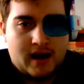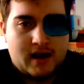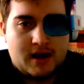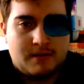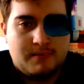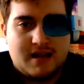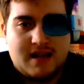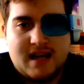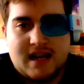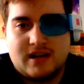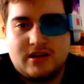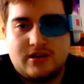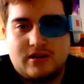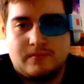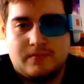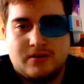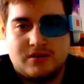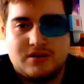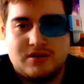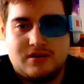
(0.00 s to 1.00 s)
I mean, yeah, you
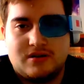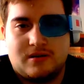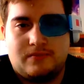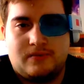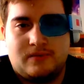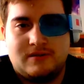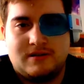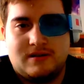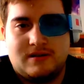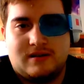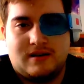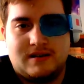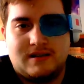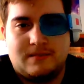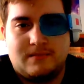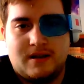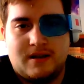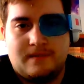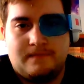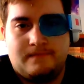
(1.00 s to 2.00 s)
compose your opponent's cards. I
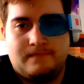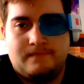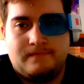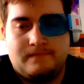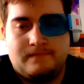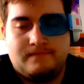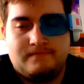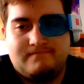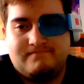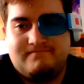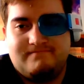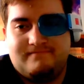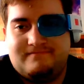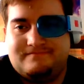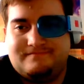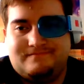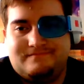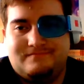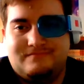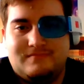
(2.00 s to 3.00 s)
mean,
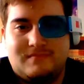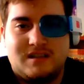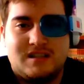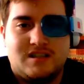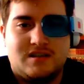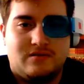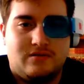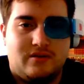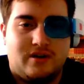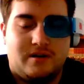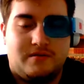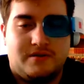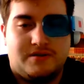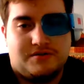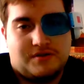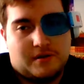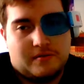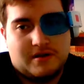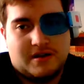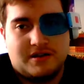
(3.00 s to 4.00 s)
it's great, and you
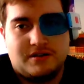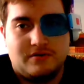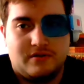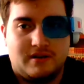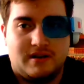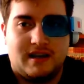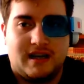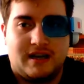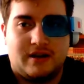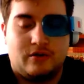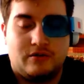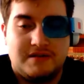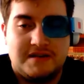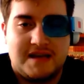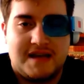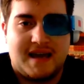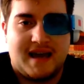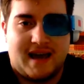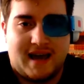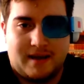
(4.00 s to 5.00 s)
see how we can do it like an
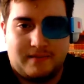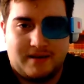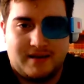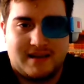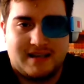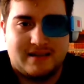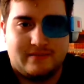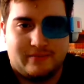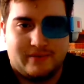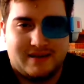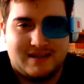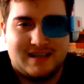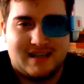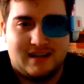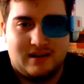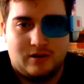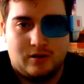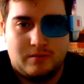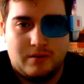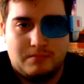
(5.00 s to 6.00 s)
OTK. I mean, that's what's
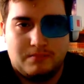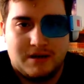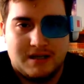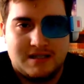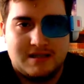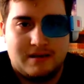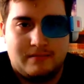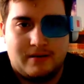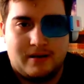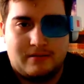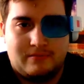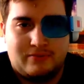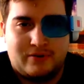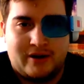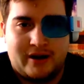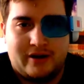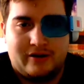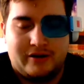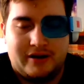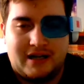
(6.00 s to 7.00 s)
kind of a little bit busted about
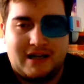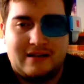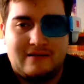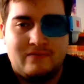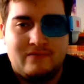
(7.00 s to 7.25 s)
Bionic.